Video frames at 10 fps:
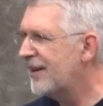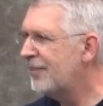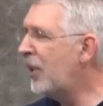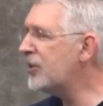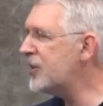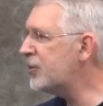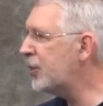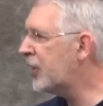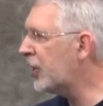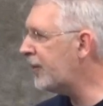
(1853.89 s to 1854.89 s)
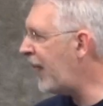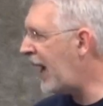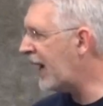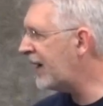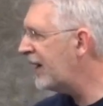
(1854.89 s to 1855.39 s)
Moses would look
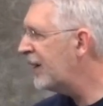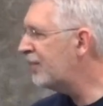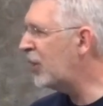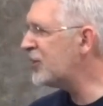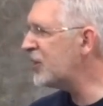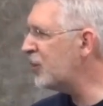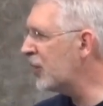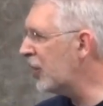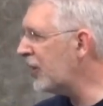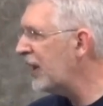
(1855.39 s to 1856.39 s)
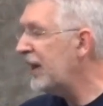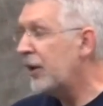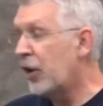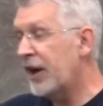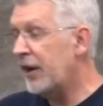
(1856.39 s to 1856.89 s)
back. Moses would look,
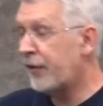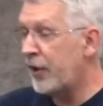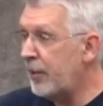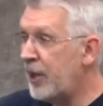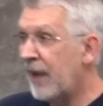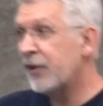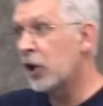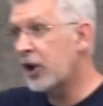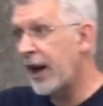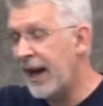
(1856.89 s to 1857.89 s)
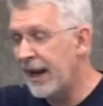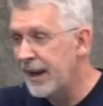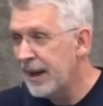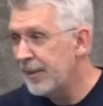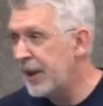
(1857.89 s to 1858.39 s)
or for him, he'd have to look ahead,
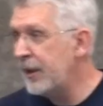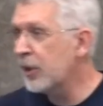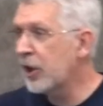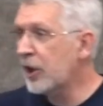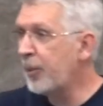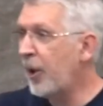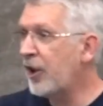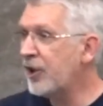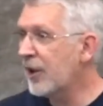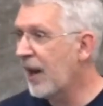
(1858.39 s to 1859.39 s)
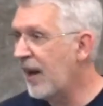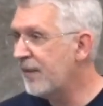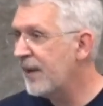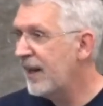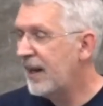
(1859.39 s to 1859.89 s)
but he would look upon your
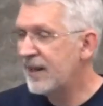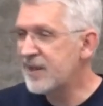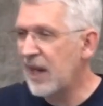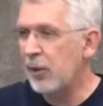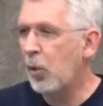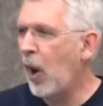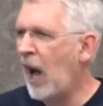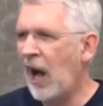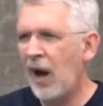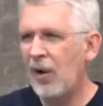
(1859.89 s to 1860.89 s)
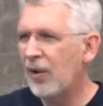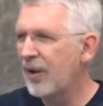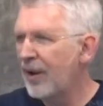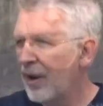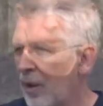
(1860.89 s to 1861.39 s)
life and say, Wow,
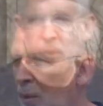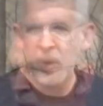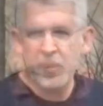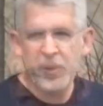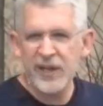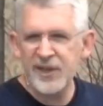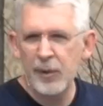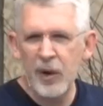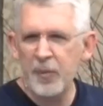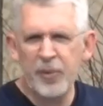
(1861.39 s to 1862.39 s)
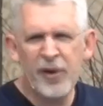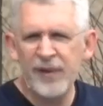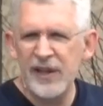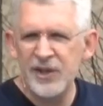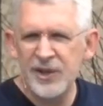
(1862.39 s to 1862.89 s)
what a blessing, what a
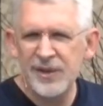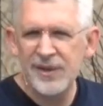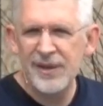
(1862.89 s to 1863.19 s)
privilege,